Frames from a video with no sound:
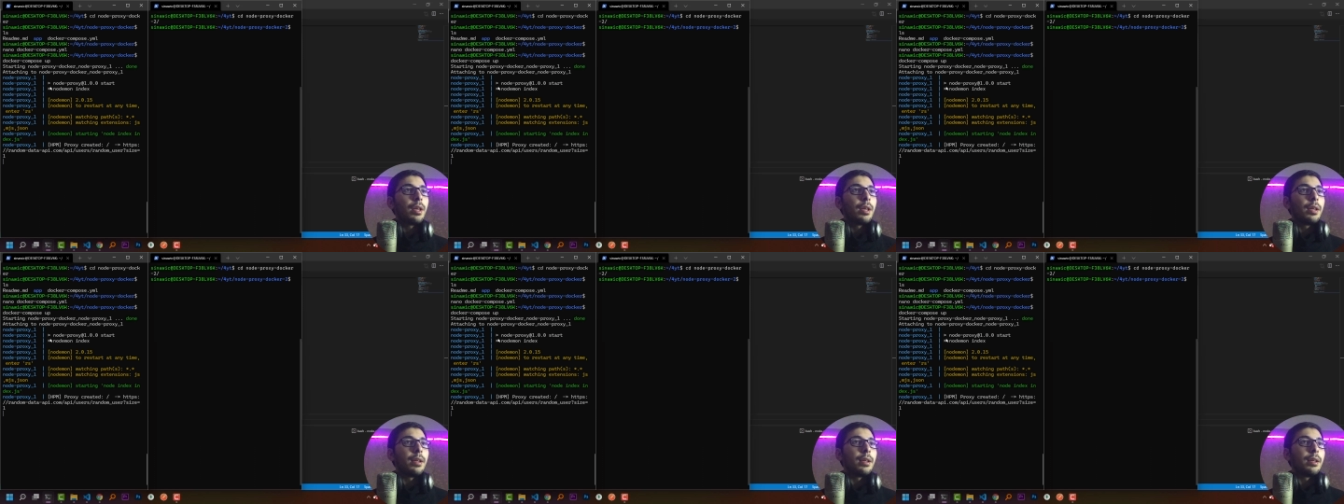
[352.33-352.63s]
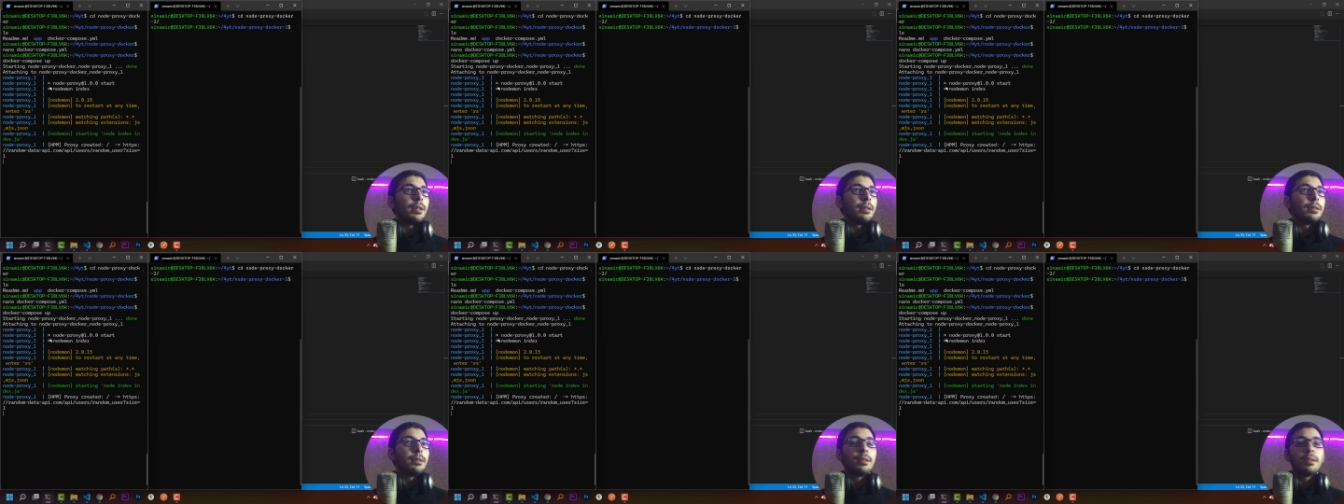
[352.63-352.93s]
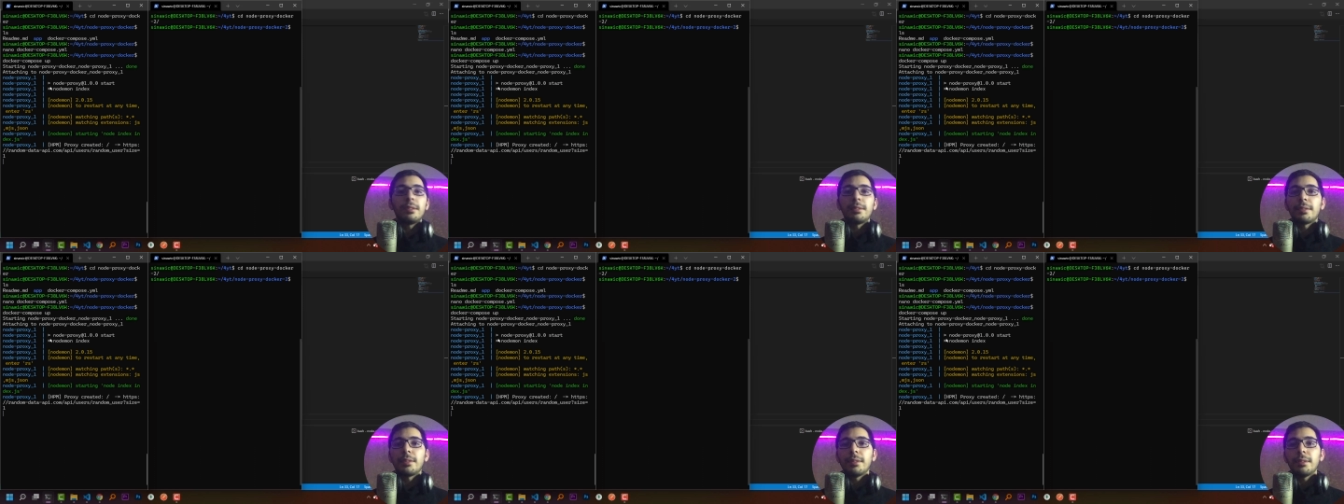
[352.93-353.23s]
and
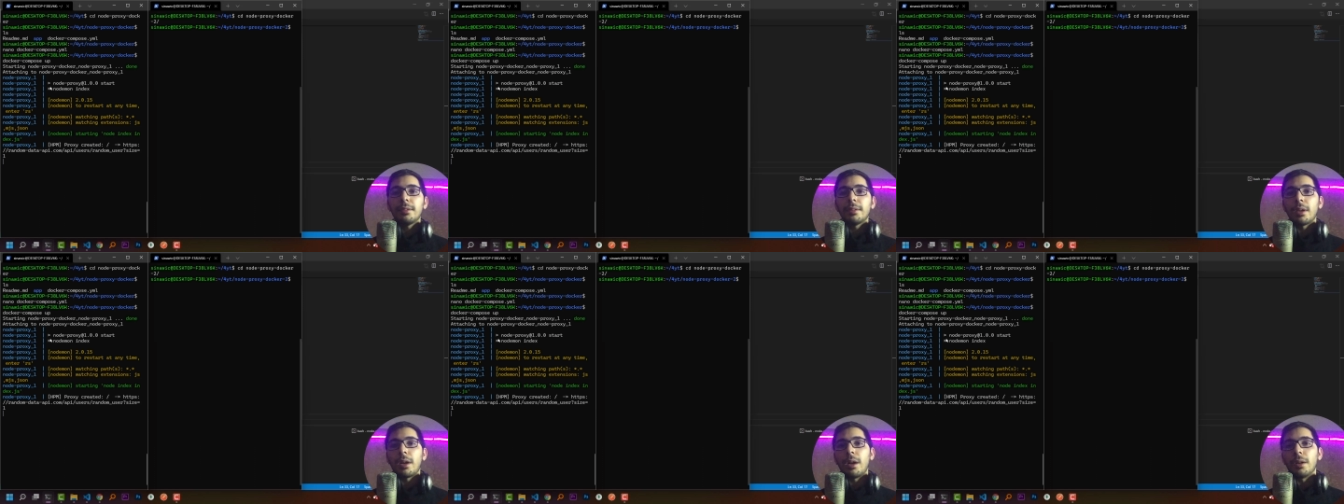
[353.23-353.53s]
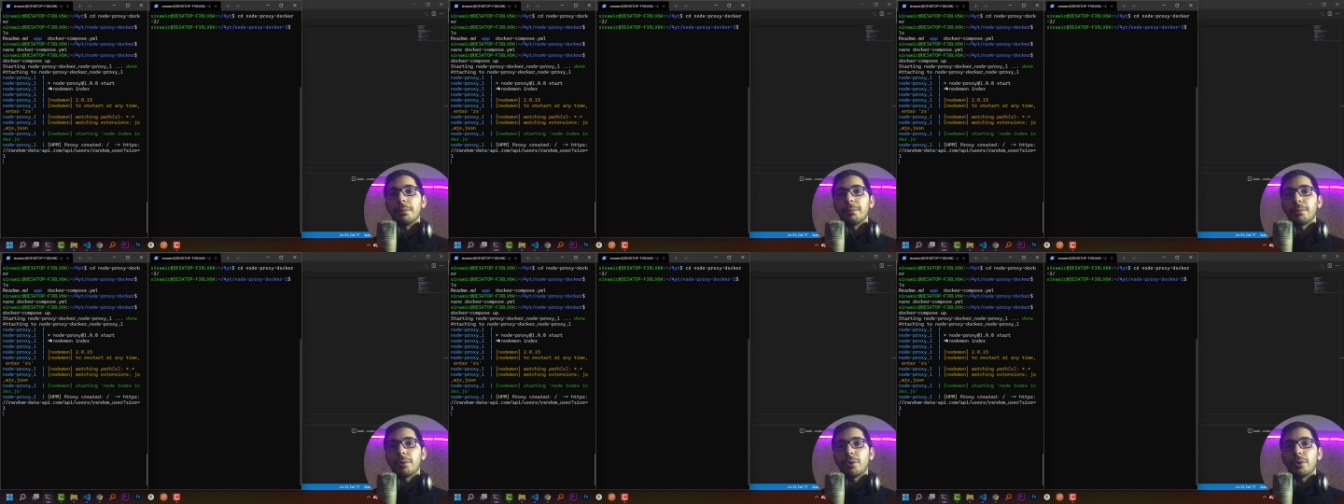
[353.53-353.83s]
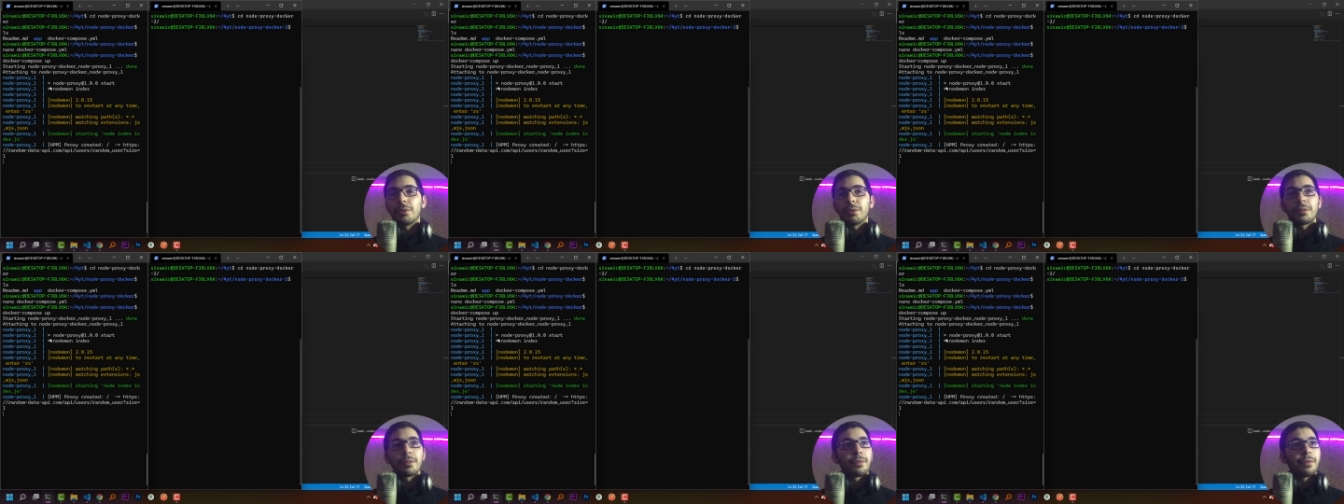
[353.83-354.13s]
listen on
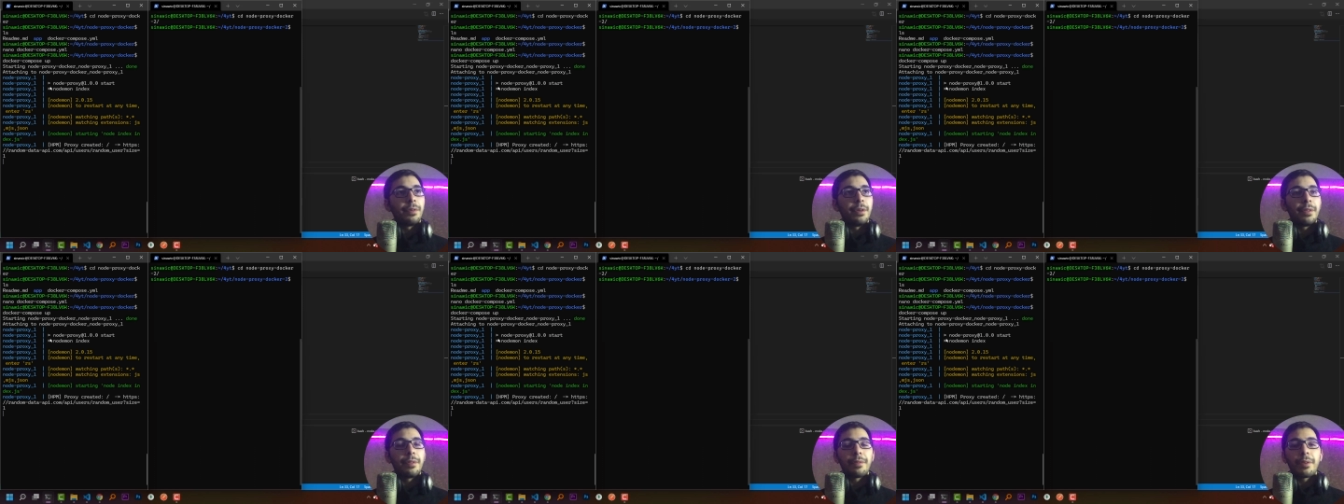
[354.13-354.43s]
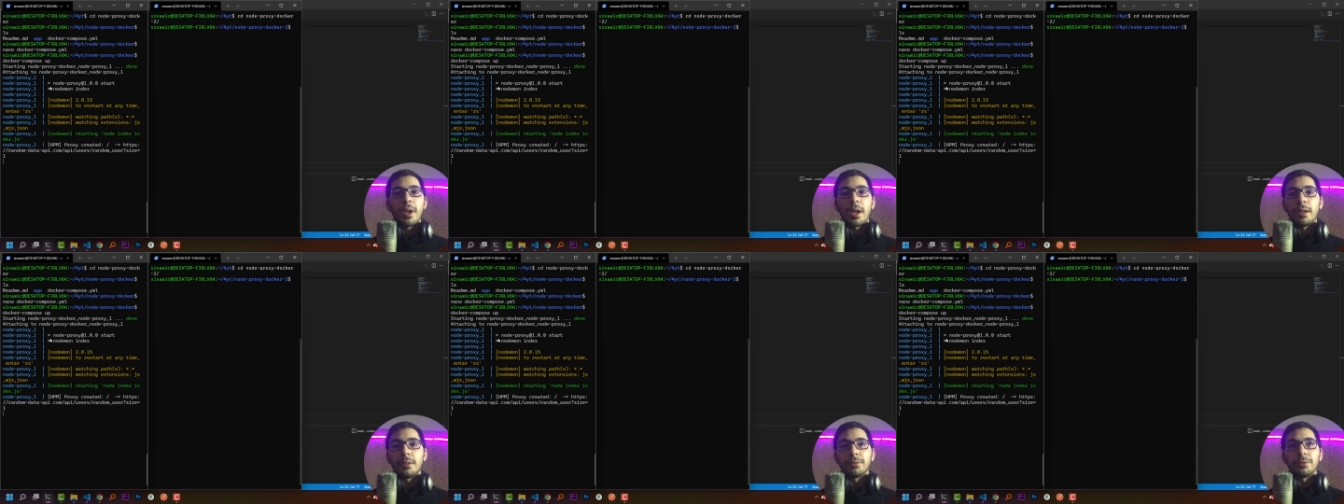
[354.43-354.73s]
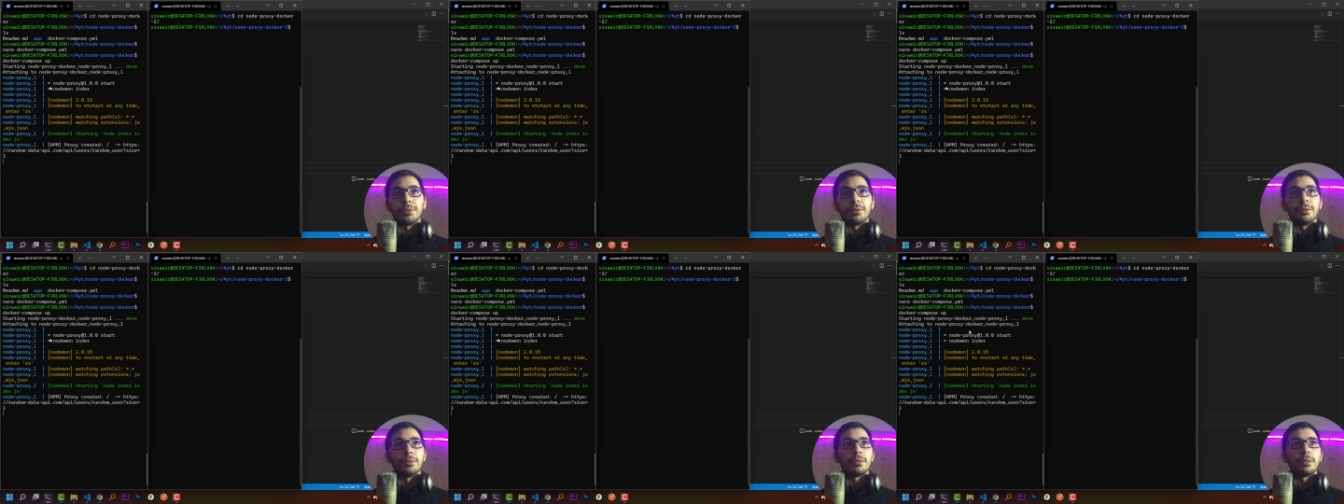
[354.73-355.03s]
port
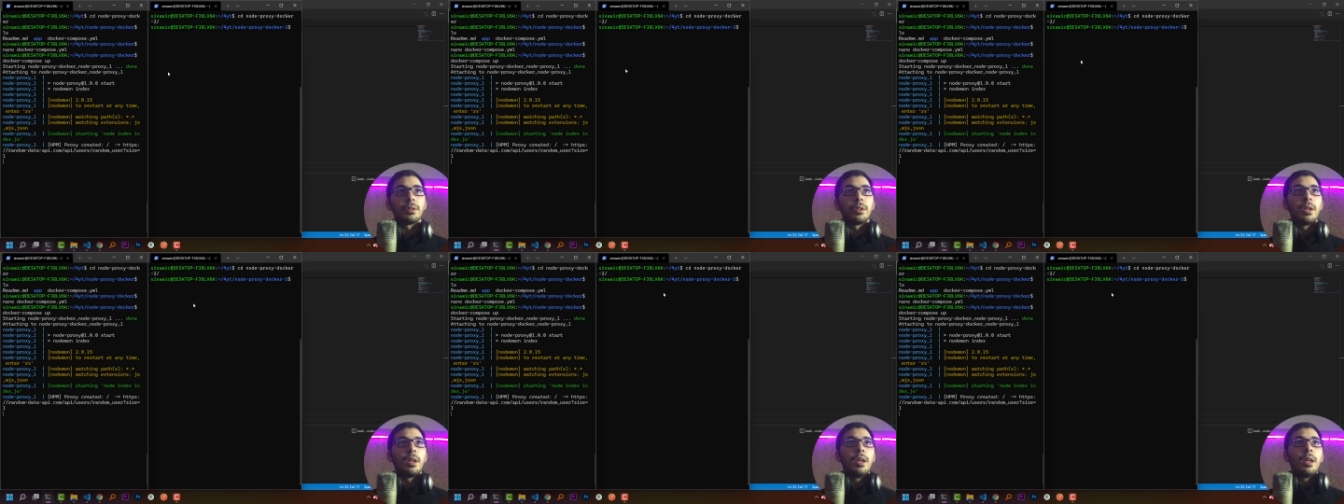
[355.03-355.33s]
3000.